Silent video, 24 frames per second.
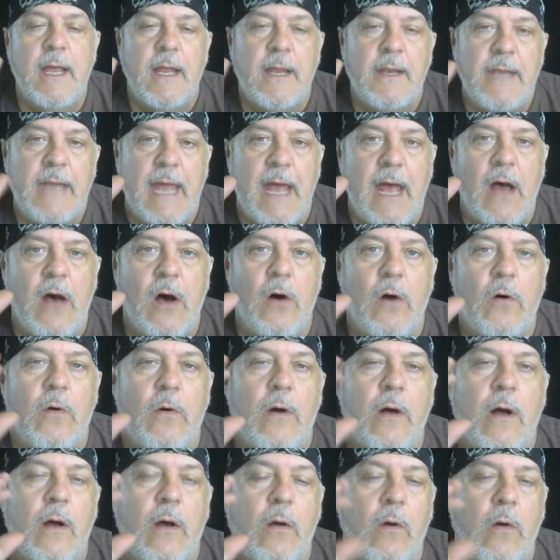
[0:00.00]
Now,
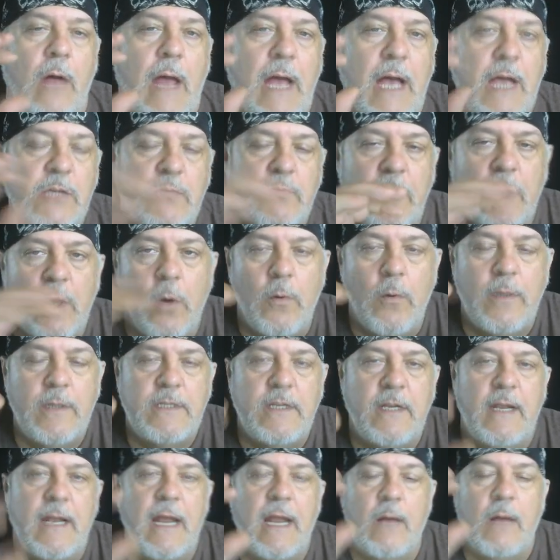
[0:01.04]
as we go into that,